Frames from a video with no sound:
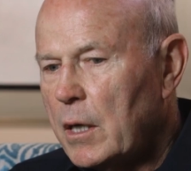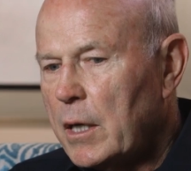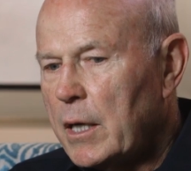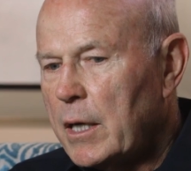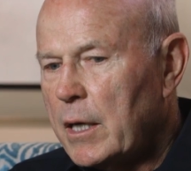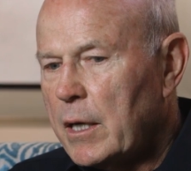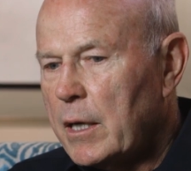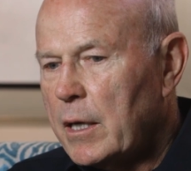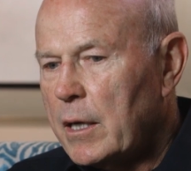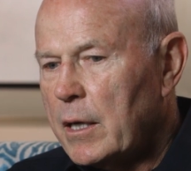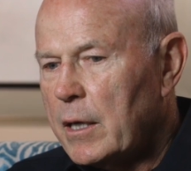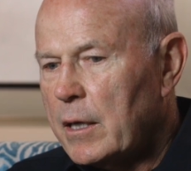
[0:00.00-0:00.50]

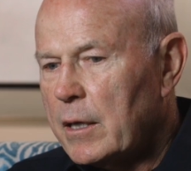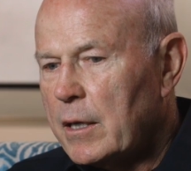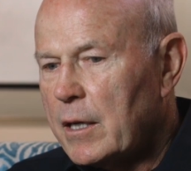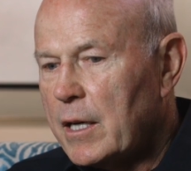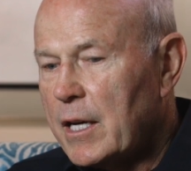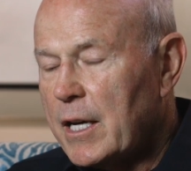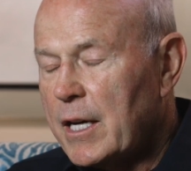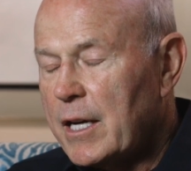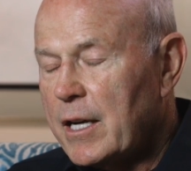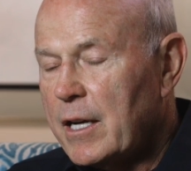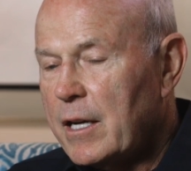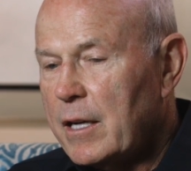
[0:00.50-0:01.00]
And
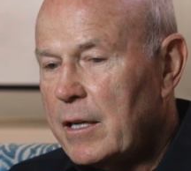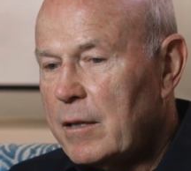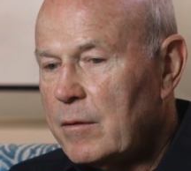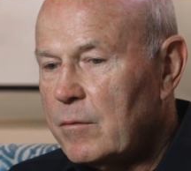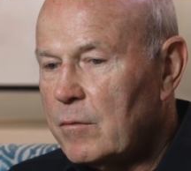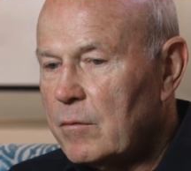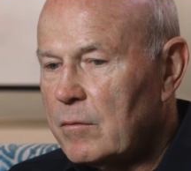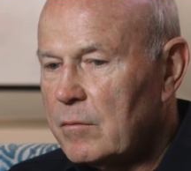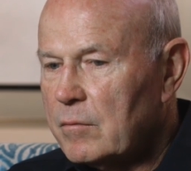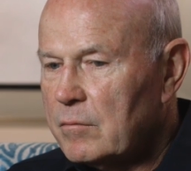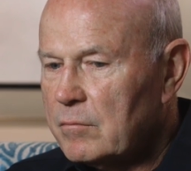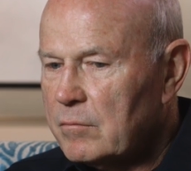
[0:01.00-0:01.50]
I
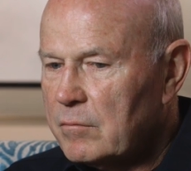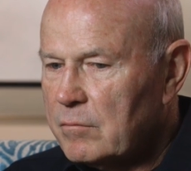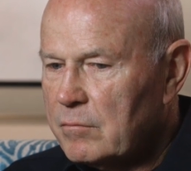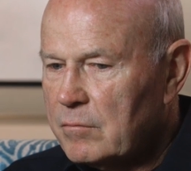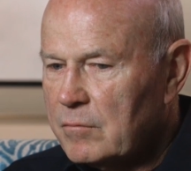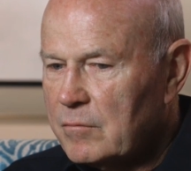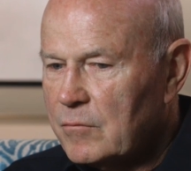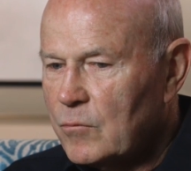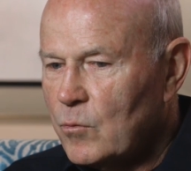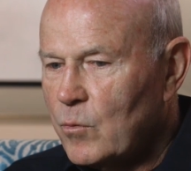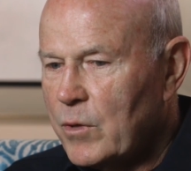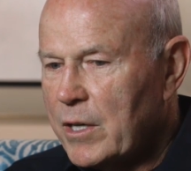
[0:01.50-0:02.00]

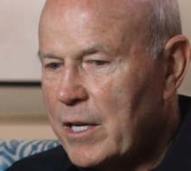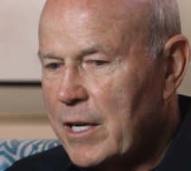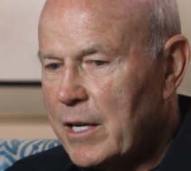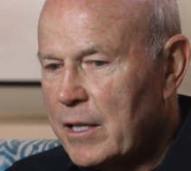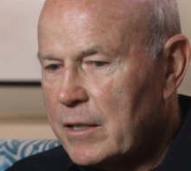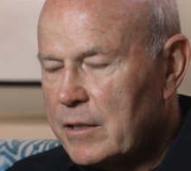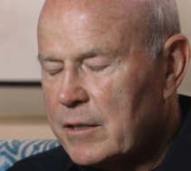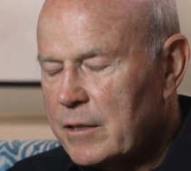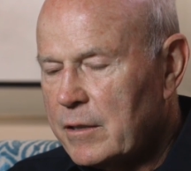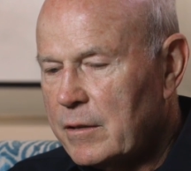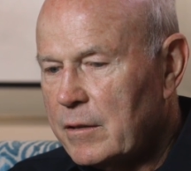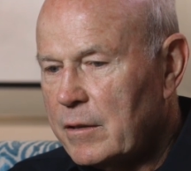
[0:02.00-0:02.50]
went
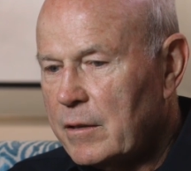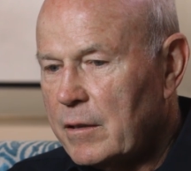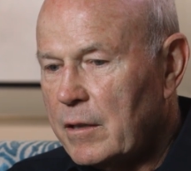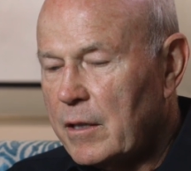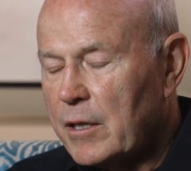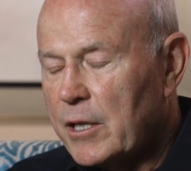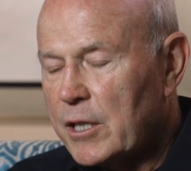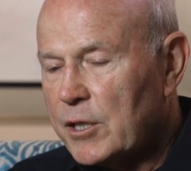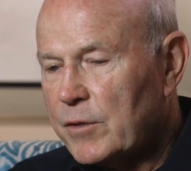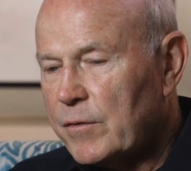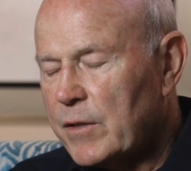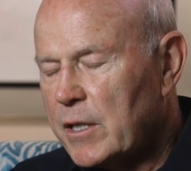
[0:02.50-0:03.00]
out to the
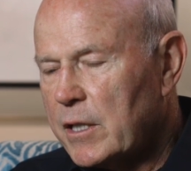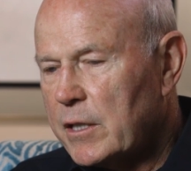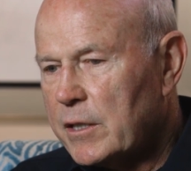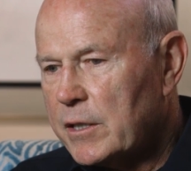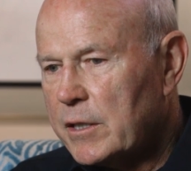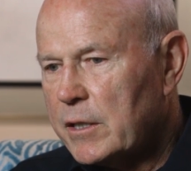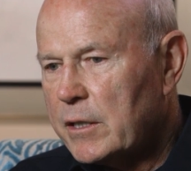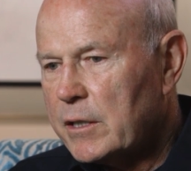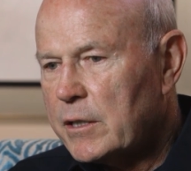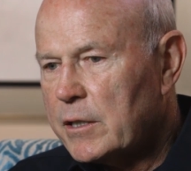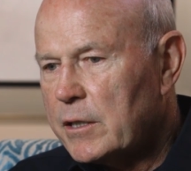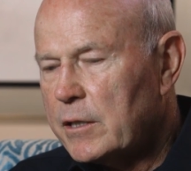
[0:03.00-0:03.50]
Las
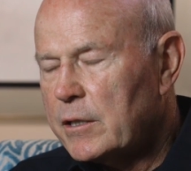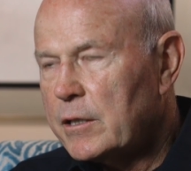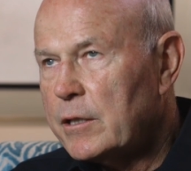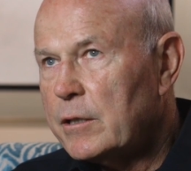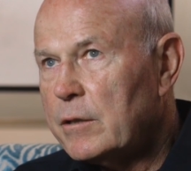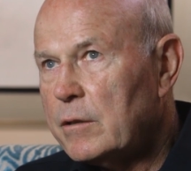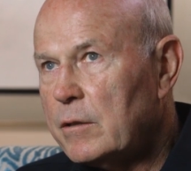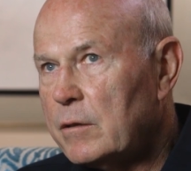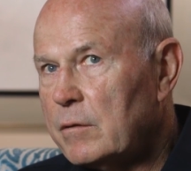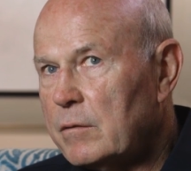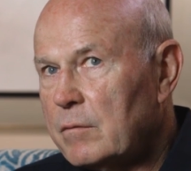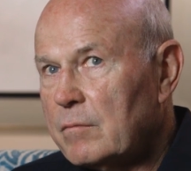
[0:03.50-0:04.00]
Vegas
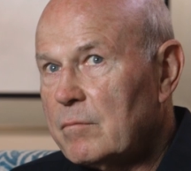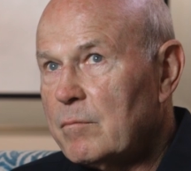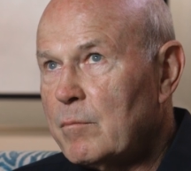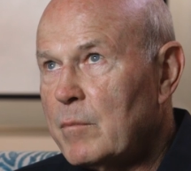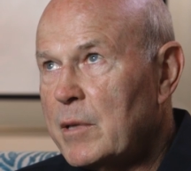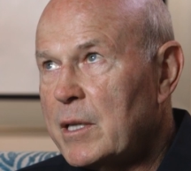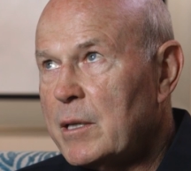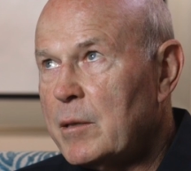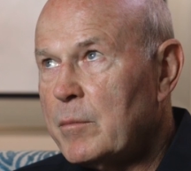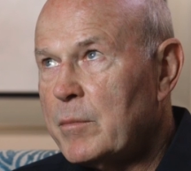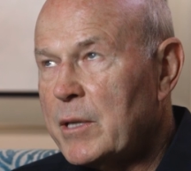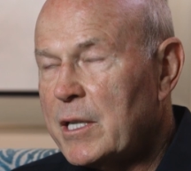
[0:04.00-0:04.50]
Institute many,